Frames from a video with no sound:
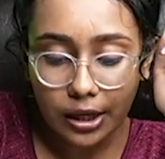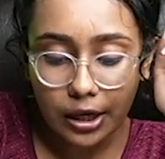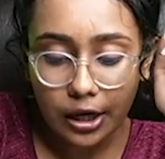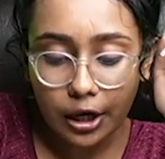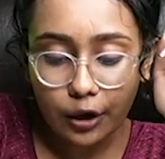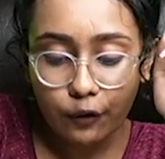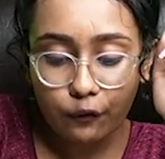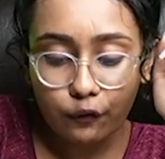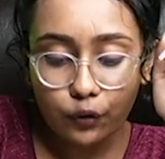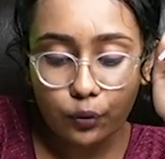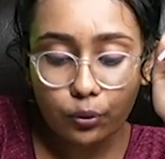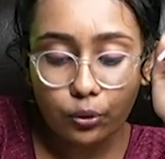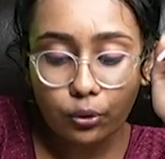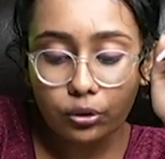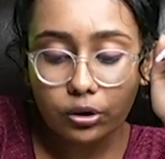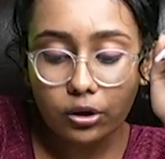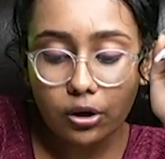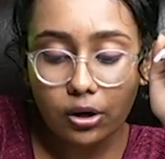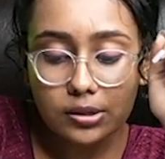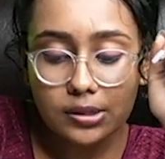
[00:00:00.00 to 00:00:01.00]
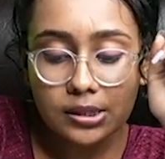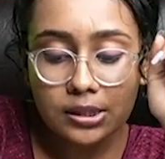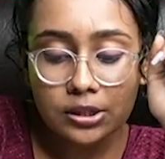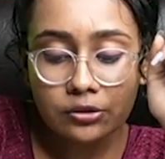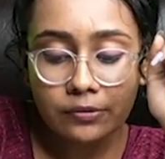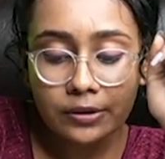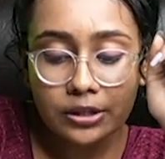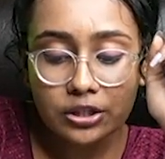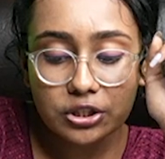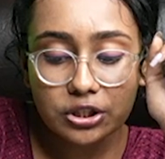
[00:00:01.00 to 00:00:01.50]
If you know the
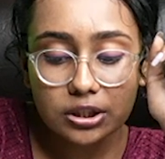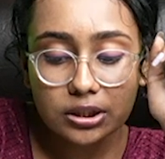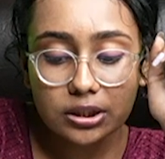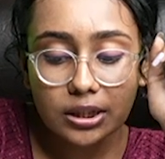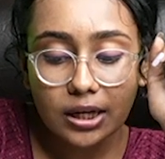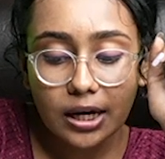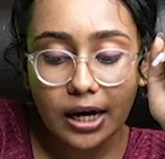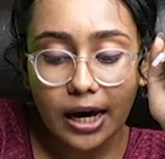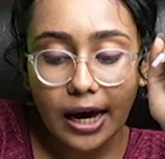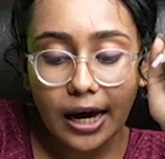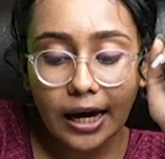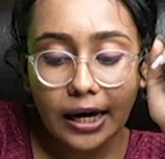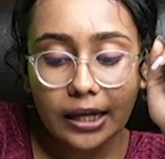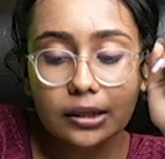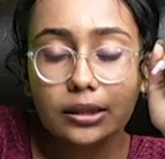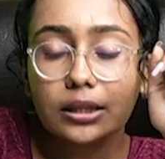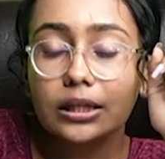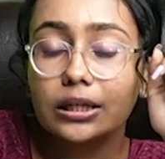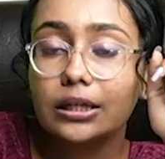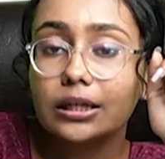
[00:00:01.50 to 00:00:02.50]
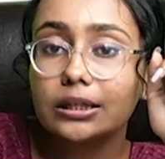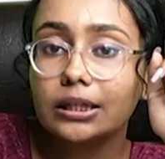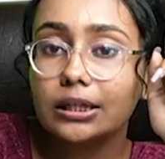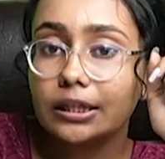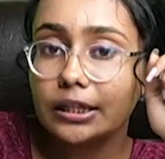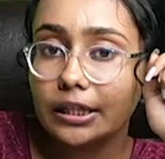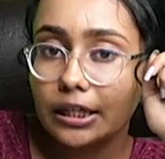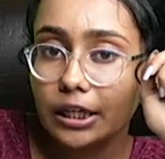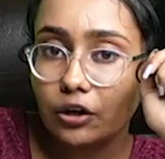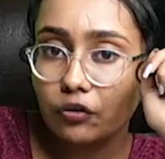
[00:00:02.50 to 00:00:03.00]
concentration and the
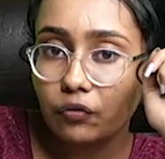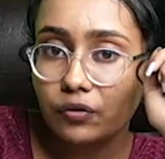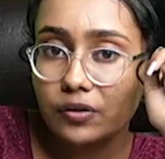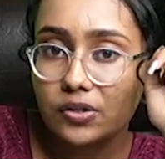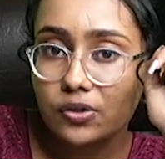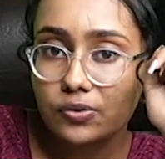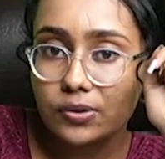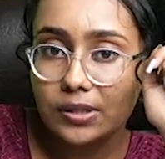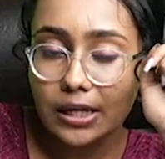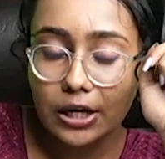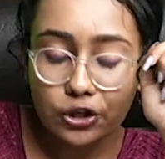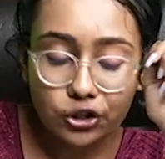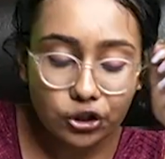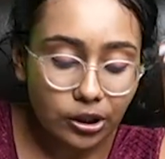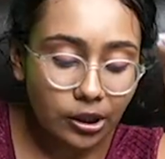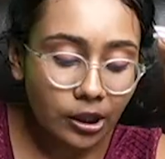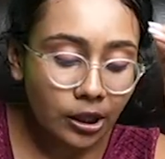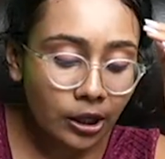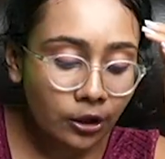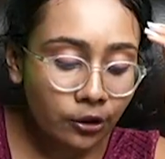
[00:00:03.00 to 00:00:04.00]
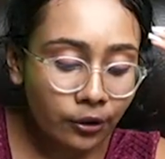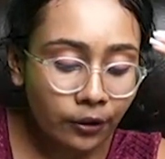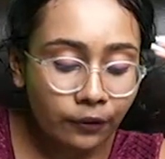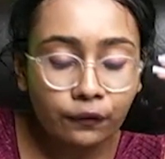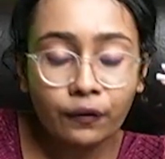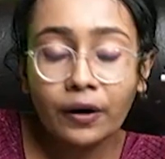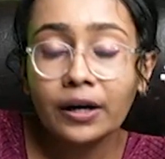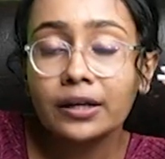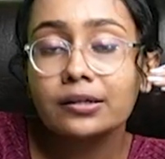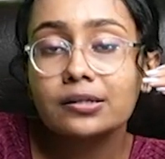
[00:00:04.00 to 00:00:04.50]
degree of dissociation, you can
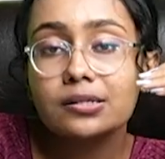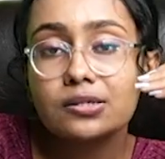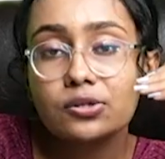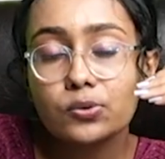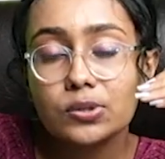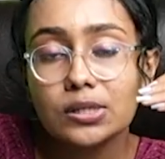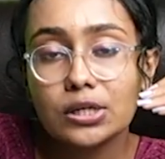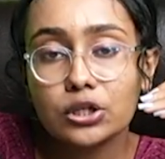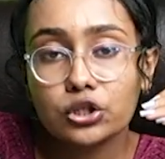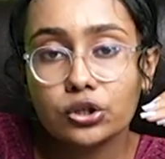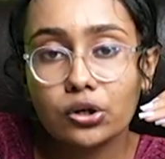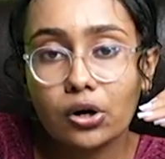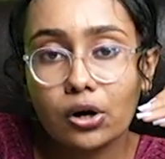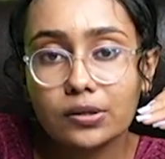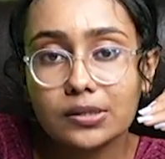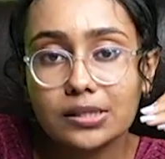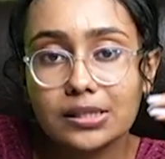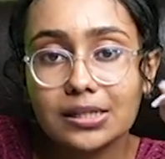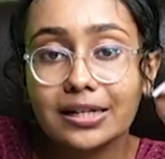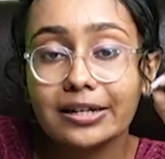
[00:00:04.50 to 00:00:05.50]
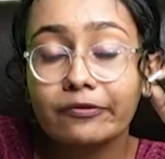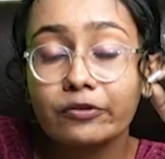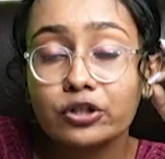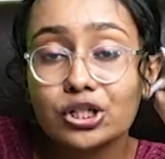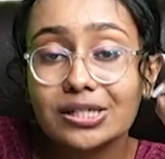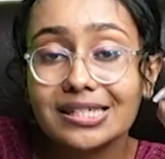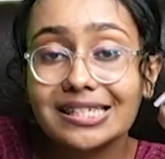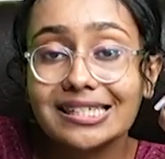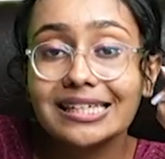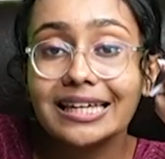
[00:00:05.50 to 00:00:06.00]
find the dissociation constant, which
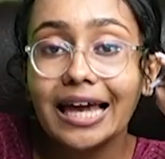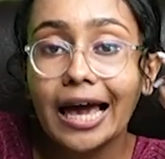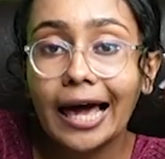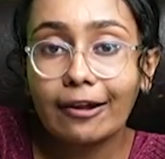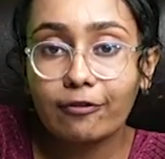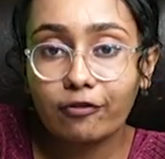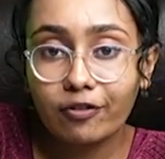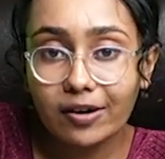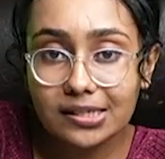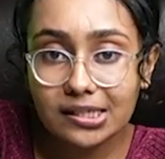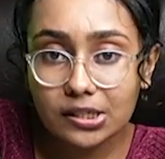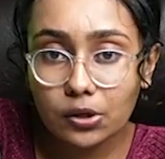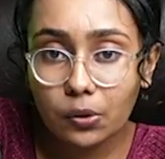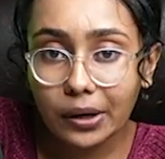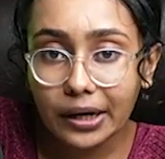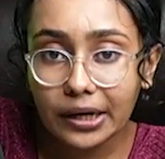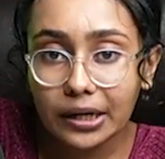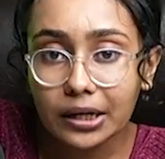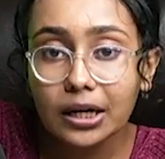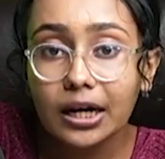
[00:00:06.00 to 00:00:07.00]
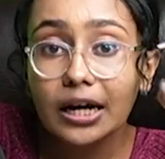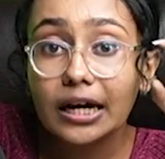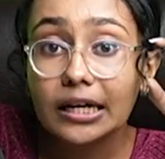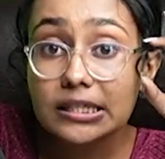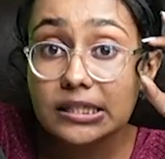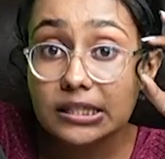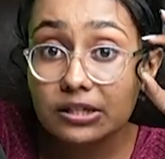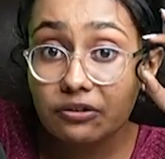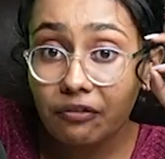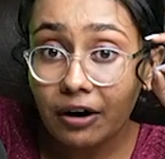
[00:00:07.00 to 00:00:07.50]
is C alpha square
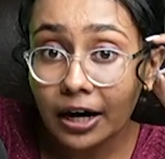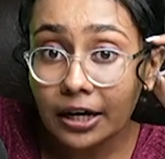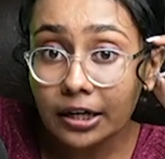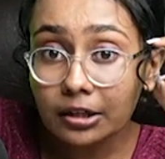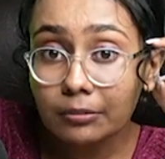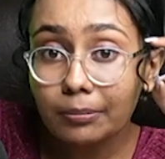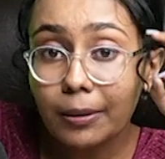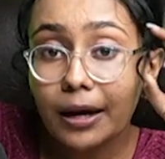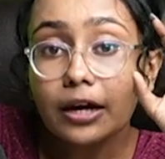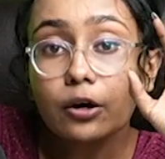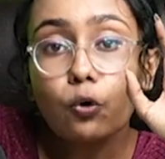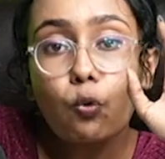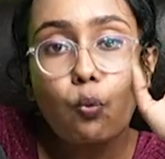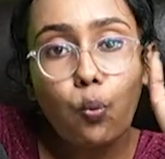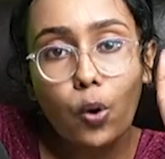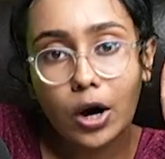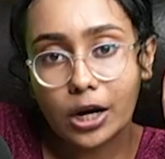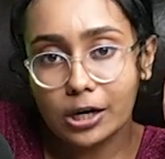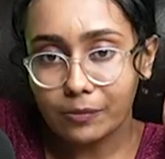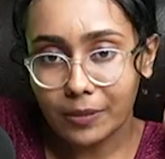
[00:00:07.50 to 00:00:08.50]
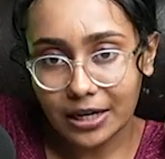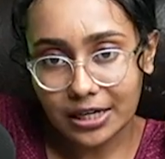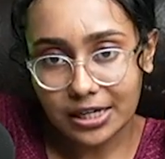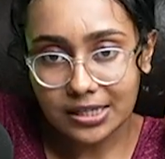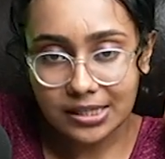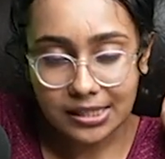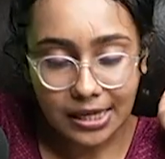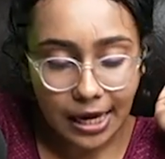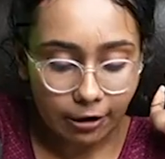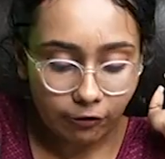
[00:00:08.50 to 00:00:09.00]
divided by 1
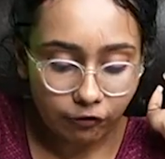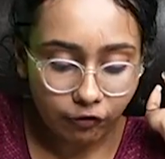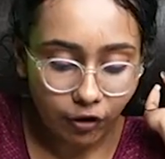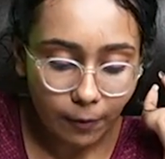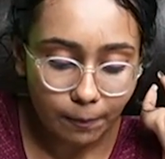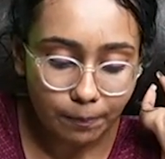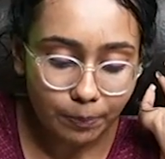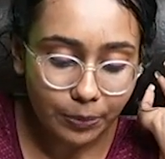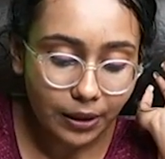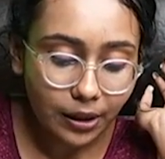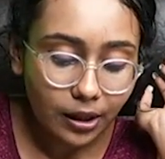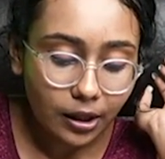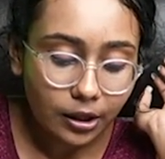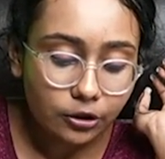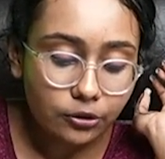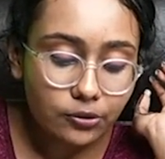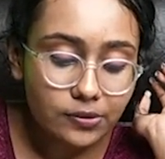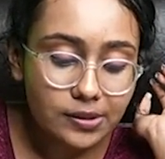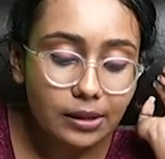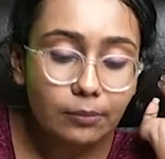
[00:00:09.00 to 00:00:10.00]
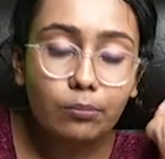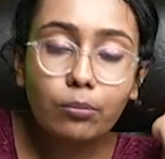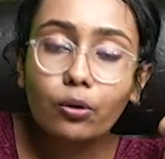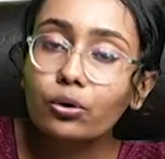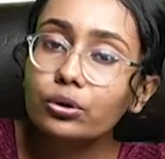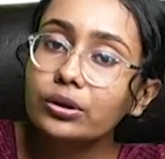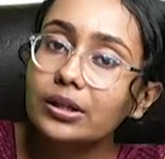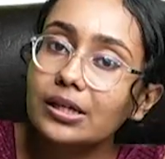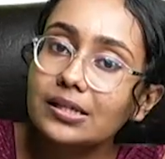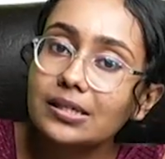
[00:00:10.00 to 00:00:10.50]
minus alpha. Using both
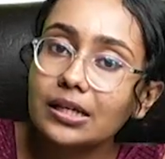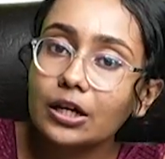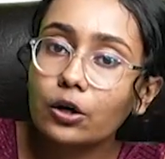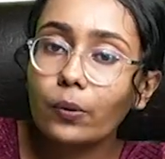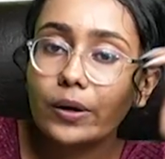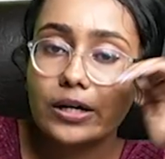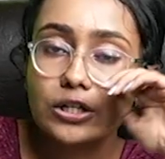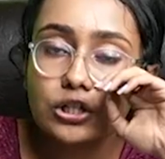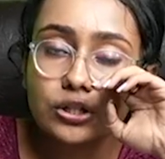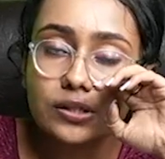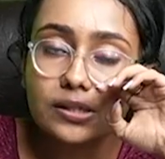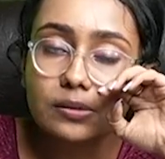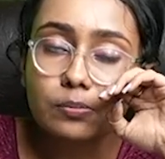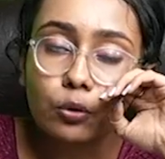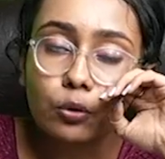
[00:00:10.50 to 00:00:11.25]
of these equation,